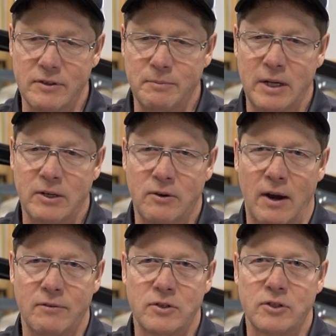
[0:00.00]
as many
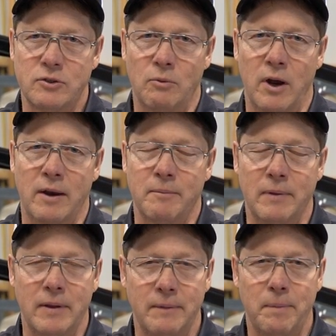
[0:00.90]
drivers as you want.
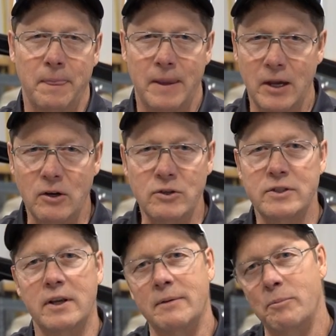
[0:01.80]
Here's
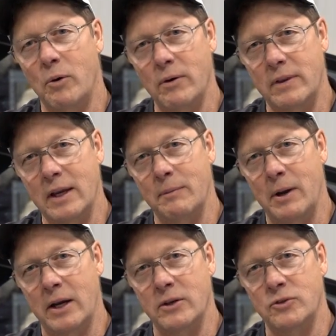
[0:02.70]
the important thing
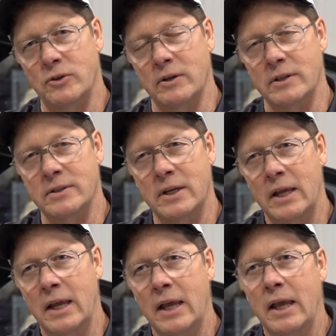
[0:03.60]
about insurance.
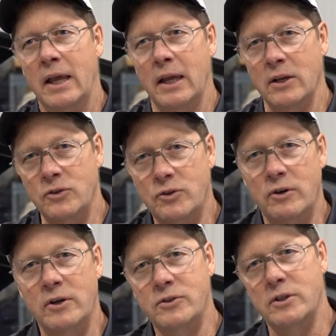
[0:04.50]

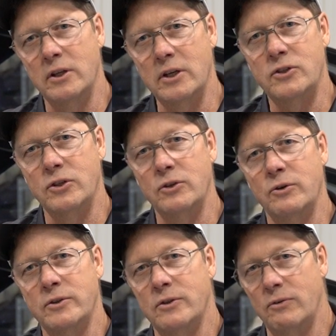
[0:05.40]
Insurance looks at
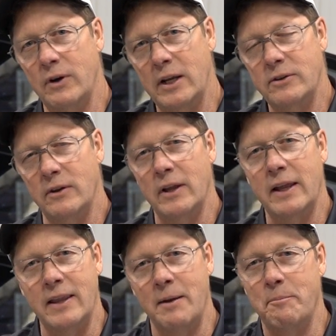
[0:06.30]
you as a rental
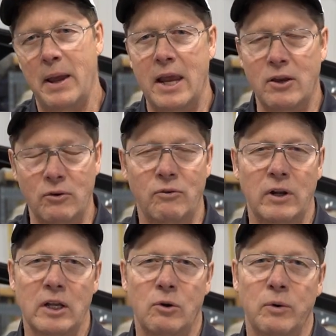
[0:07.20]
and they peg you
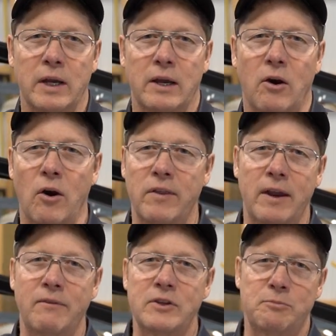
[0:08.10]
really quick. Are
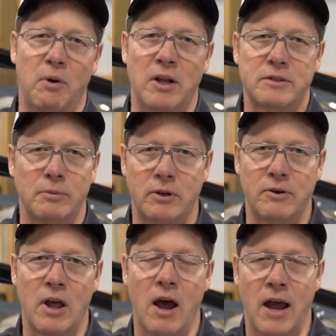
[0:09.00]
they responsible or
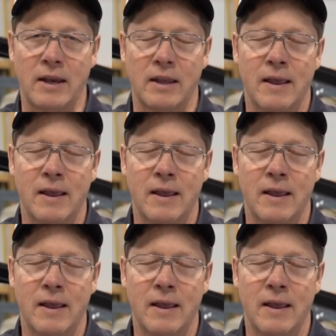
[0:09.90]
not?